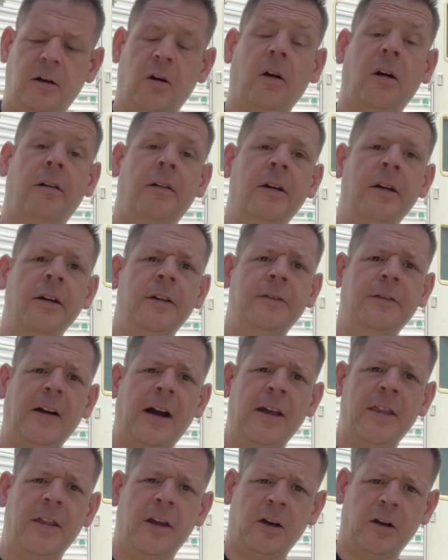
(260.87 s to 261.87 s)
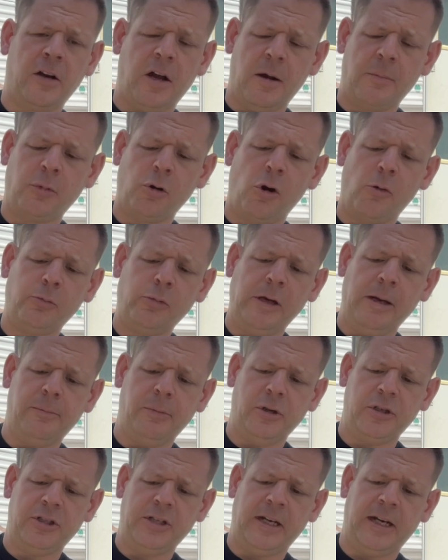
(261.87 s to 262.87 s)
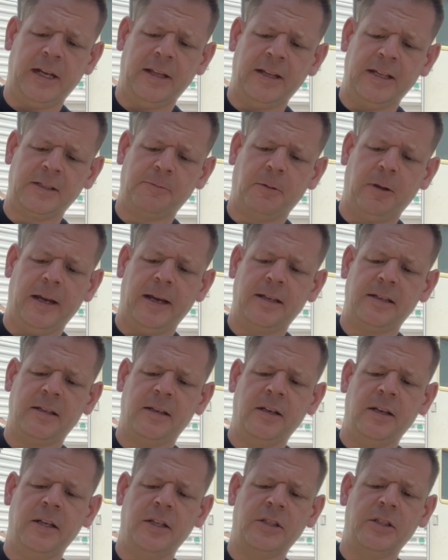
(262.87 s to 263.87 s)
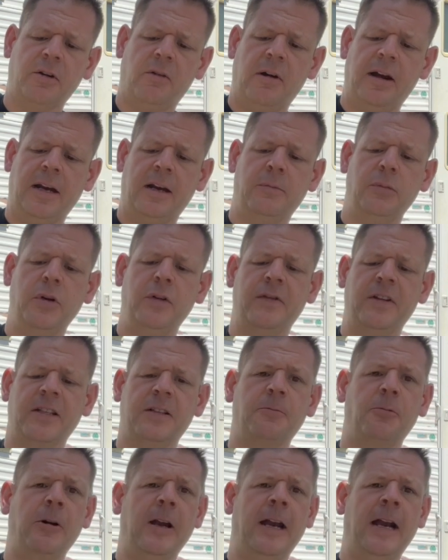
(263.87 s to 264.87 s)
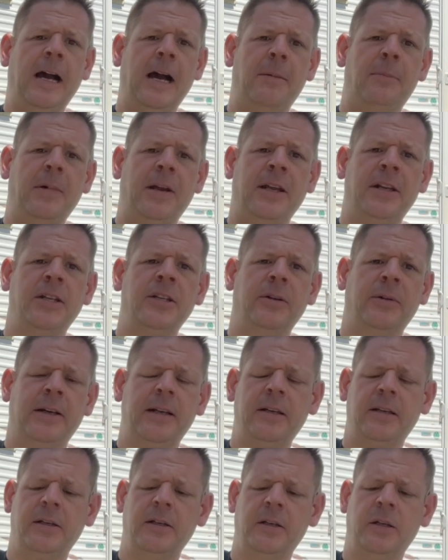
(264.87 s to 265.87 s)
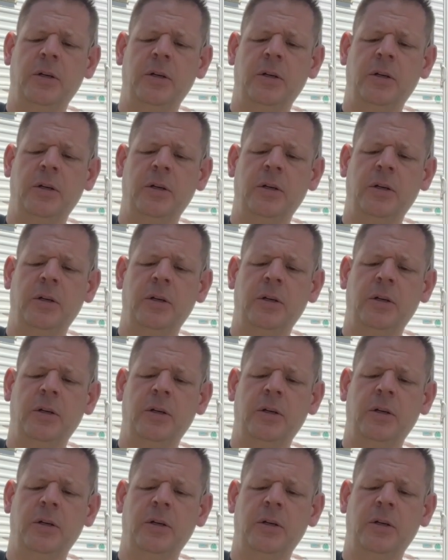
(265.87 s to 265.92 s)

or find the appropriate bushing in this place so I can move the spring up into it,